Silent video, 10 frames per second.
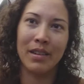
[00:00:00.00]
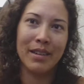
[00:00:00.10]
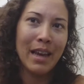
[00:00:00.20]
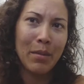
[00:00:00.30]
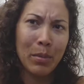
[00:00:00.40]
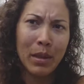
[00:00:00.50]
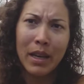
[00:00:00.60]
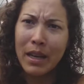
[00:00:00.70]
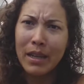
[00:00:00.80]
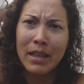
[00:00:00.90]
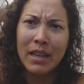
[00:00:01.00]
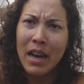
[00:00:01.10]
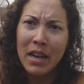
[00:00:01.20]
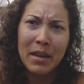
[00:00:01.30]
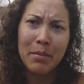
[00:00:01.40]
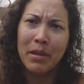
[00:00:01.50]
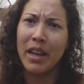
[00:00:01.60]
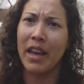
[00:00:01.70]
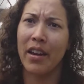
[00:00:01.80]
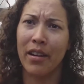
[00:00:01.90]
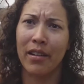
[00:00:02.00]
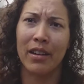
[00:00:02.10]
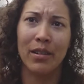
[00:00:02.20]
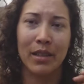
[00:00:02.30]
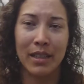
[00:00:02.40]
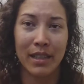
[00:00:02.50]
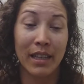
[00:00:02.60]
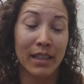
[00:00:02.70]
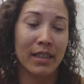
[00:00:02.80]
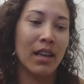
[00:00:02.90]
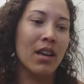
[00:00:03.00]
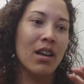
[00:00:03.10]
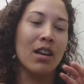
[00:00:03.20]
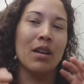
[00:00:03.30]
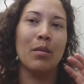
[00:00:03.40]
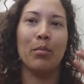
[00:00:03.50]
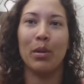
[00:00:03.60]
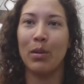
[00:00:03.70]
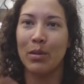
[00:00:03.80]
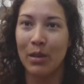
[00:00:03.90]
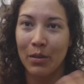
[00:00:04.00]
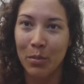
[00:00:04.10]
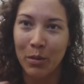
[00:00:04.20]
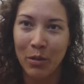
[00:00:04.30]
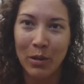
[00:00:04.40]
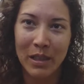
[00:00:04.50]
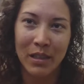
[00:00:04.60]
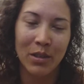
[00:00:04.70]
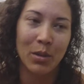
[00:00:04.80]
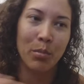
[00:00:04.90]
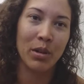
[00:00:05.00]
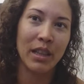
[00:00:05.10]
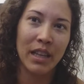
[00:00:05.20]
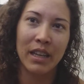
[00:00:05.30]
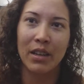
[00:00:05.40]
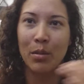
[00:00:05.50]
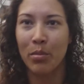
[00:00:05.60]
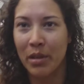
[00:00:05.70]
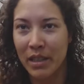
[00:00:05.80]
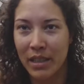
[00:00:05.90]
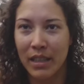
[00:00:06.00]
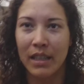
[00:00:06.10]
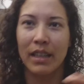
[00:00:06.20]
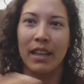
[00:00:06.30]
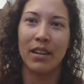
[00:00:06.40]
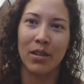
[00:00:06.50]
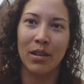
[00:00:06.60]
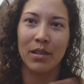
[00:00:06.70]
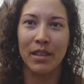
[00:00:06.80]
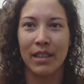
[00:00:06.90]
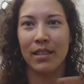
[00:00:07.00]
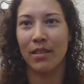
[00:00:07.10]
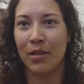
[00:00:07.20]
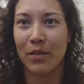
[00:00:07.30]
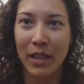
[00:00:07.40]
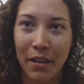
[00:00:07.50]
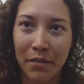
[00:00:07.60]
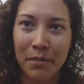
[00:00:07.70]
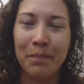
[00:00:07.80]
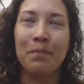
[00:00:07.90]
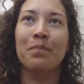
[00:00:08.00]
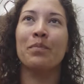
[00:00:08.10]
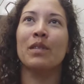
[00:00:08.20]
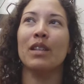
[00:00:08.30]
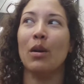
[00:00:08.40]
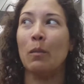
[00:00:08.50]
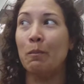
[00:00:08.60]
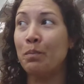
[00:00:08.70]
depth and time and air and all these things, but you also have to be focusing on your breathing and your buoyancy and all this sort of stuff. So